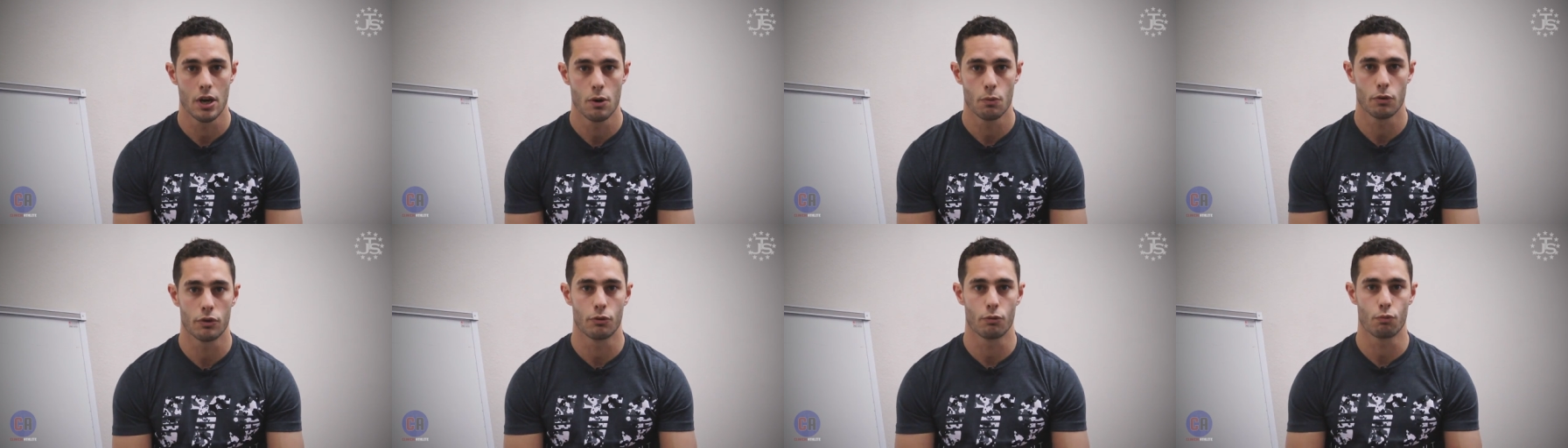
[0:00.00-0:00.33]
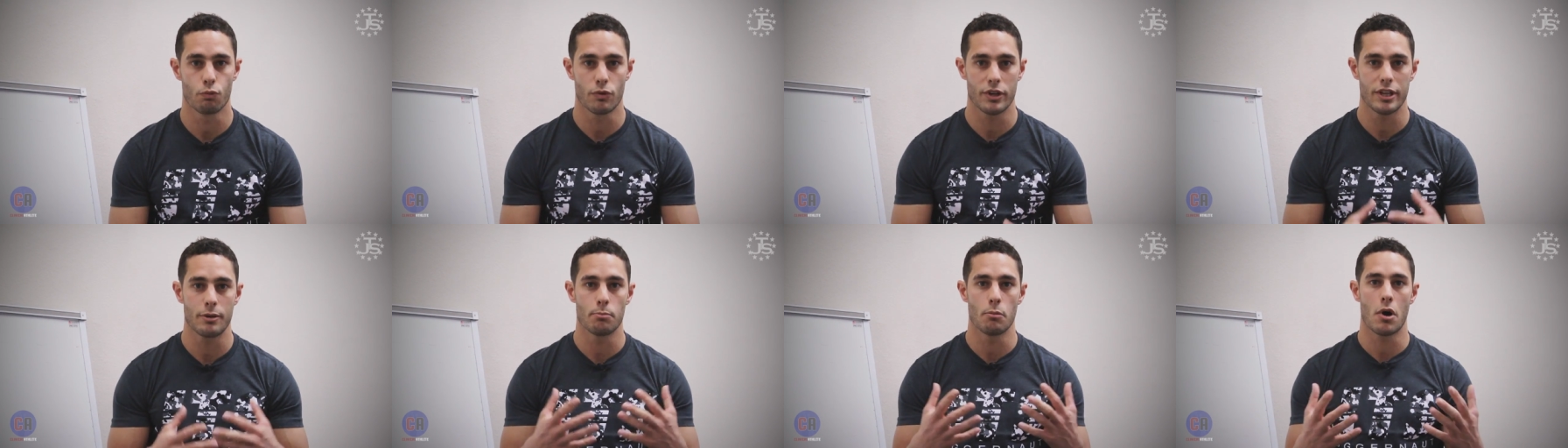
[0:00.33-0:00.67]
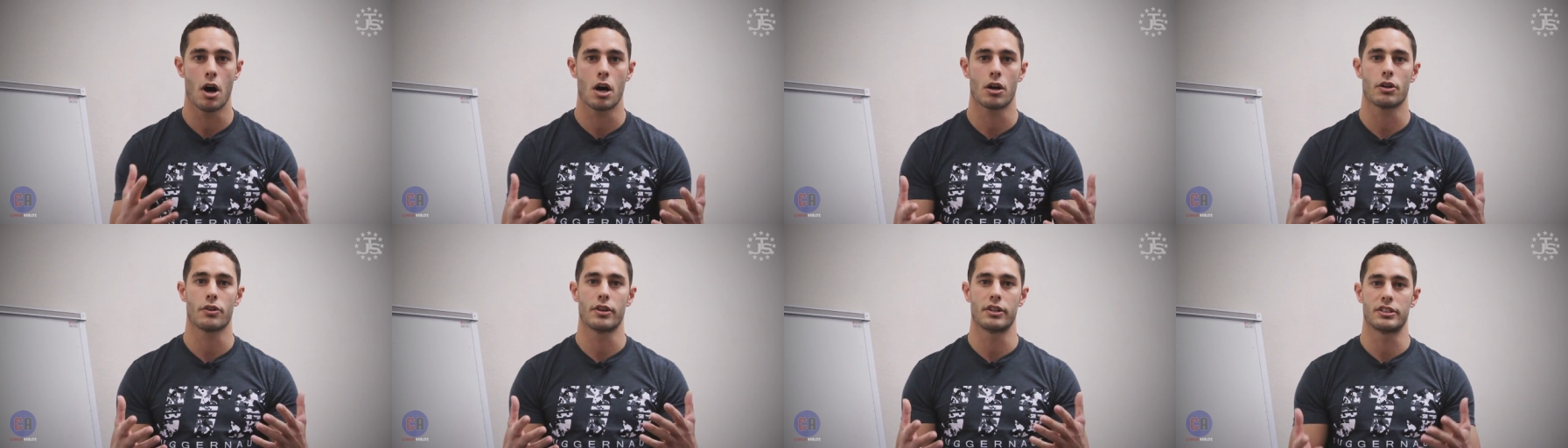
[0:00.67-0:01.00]
would
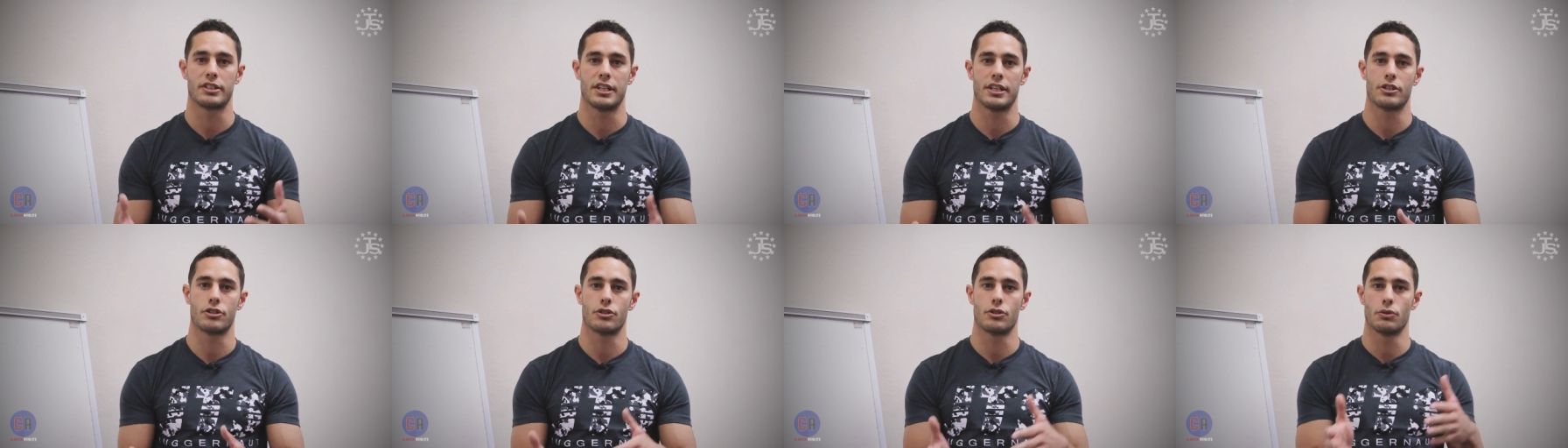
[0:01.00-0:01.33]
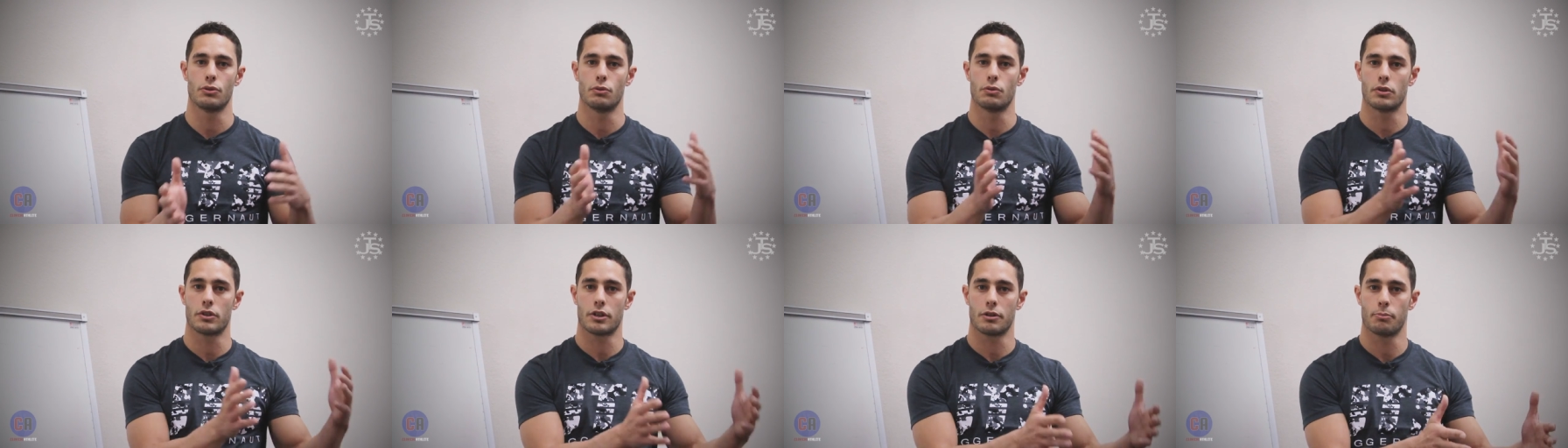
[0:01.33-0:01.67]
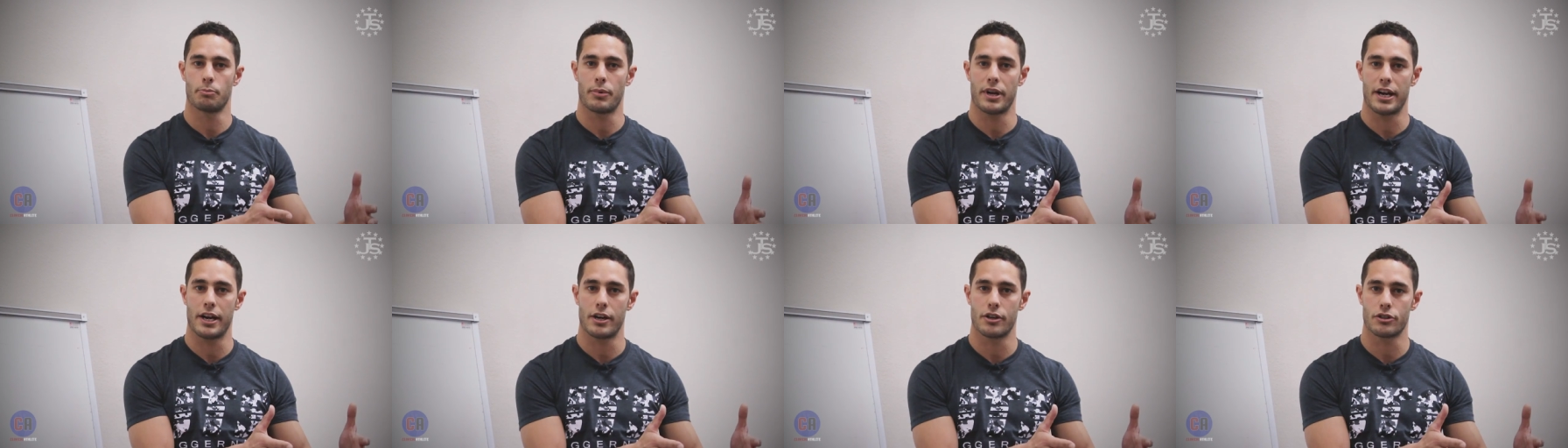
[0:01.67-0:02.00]
remodel the tissue
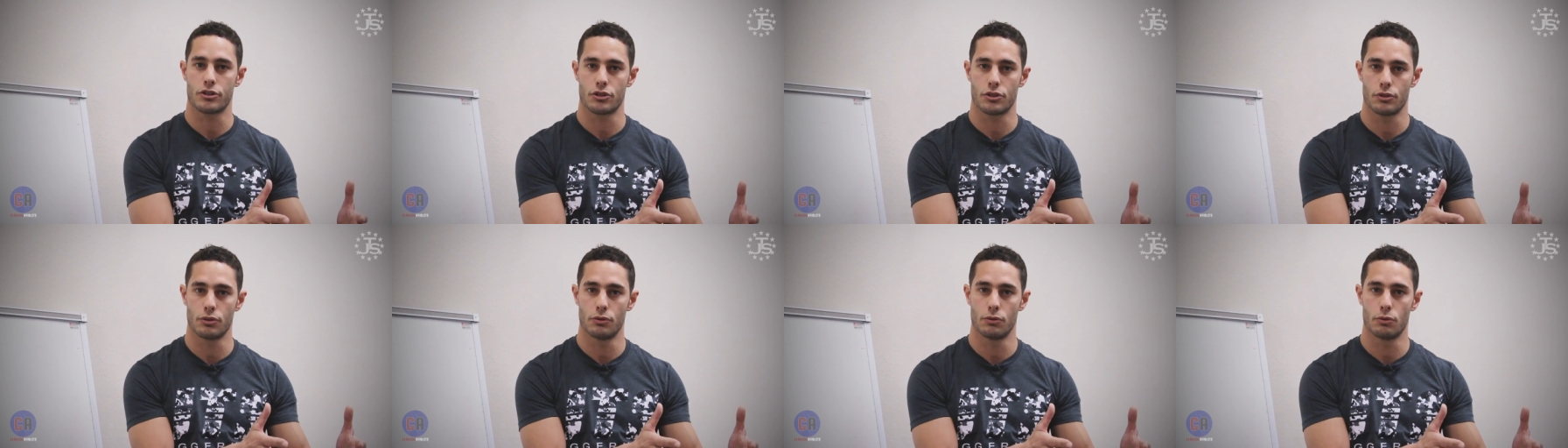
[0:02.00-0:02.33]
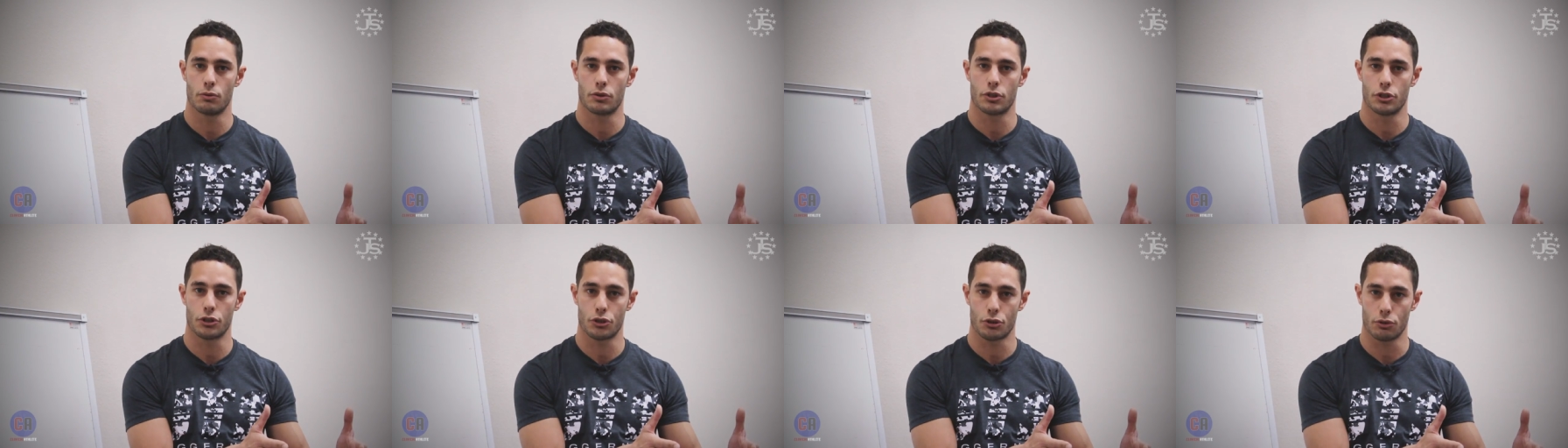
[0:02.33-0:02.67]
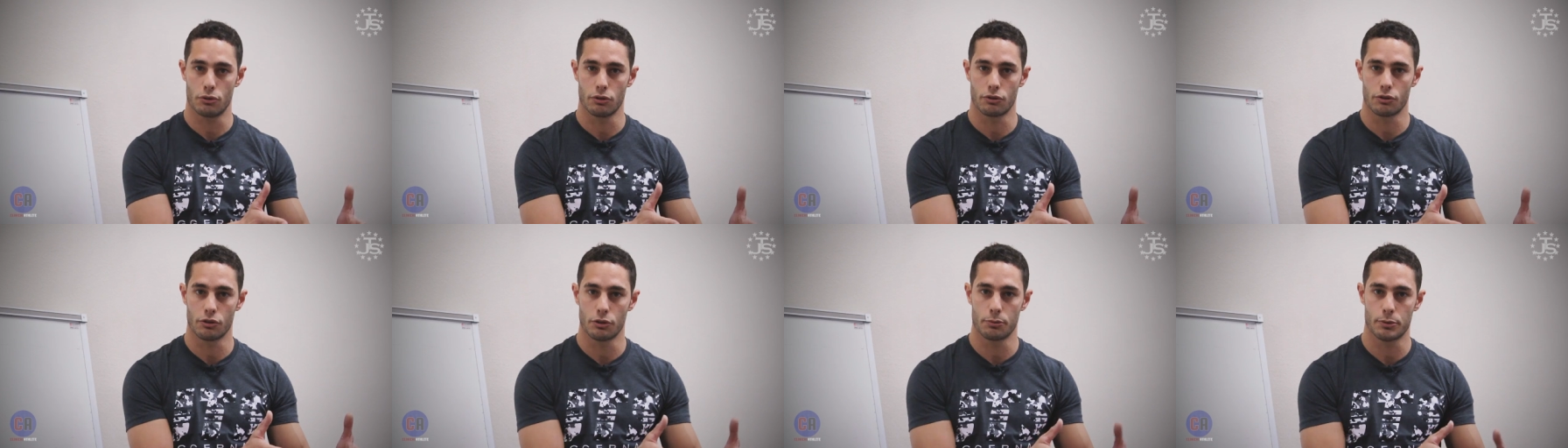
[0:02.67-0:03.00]
compared to
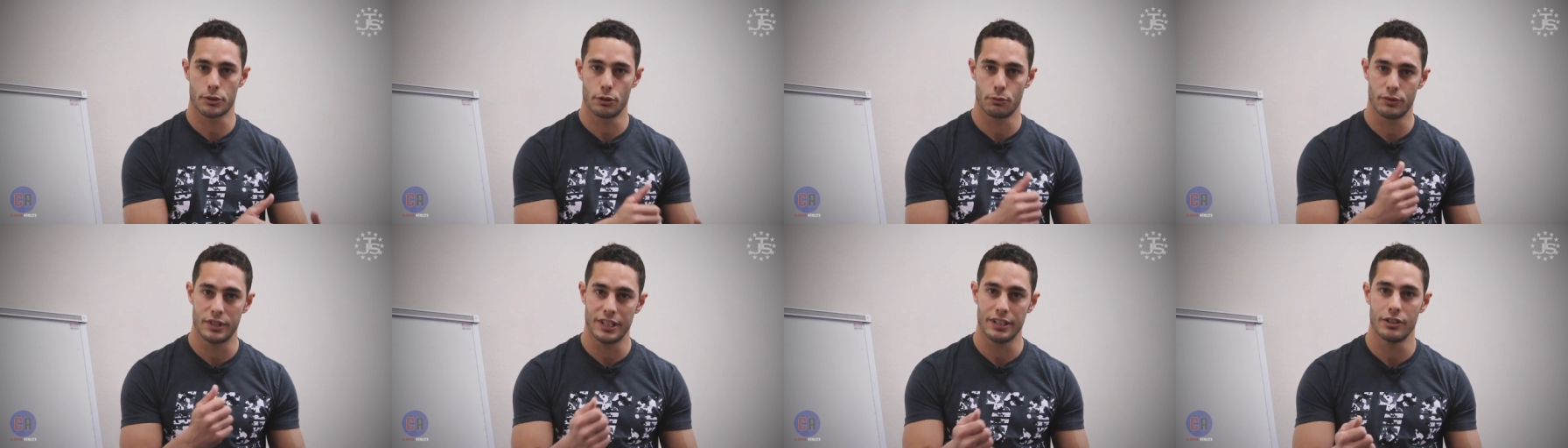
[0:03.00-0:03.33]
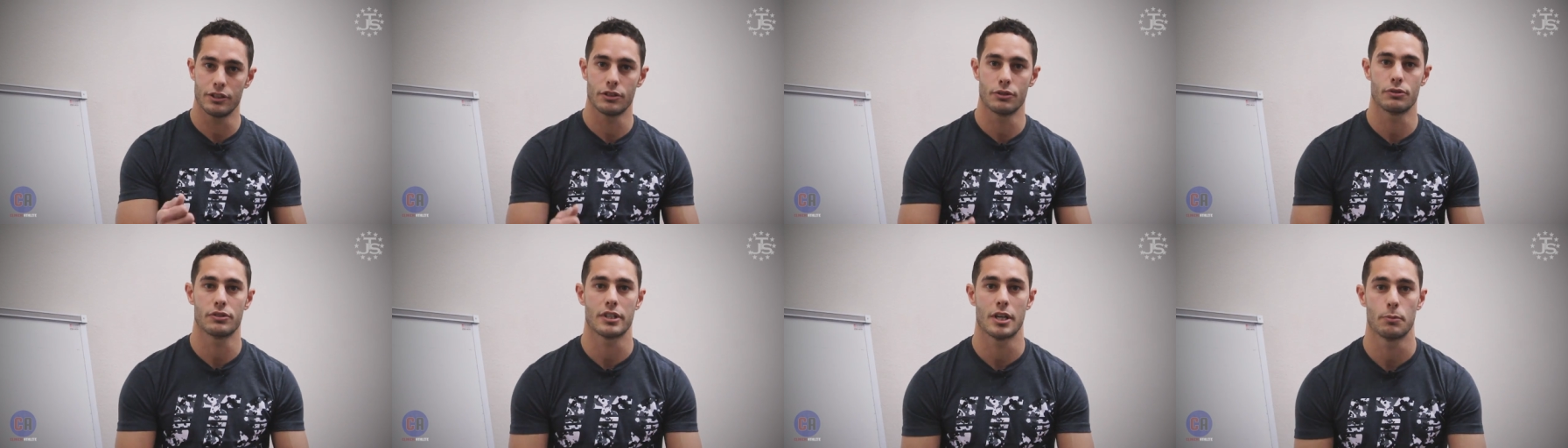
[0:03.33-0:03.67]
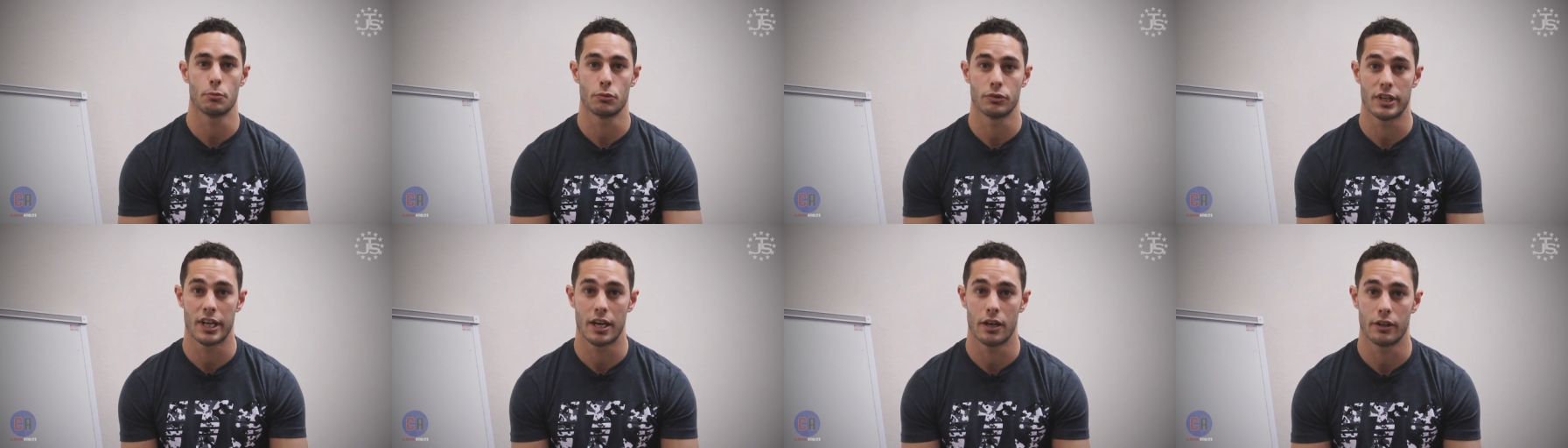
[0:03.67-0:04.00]
control groups who didn't use that
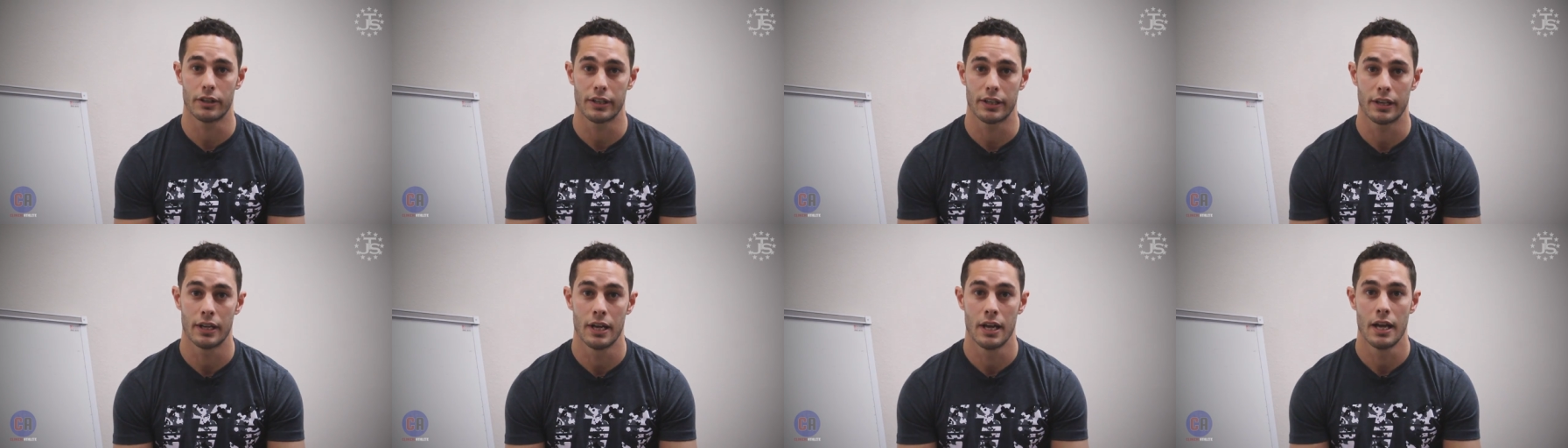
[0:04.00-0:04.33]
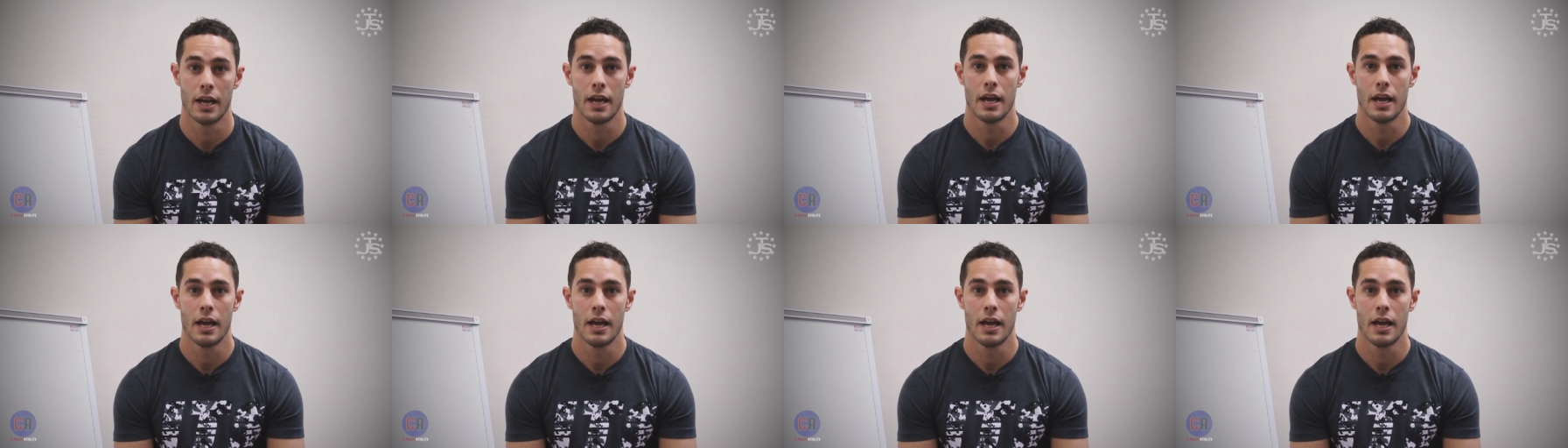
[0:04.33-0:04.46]
modality.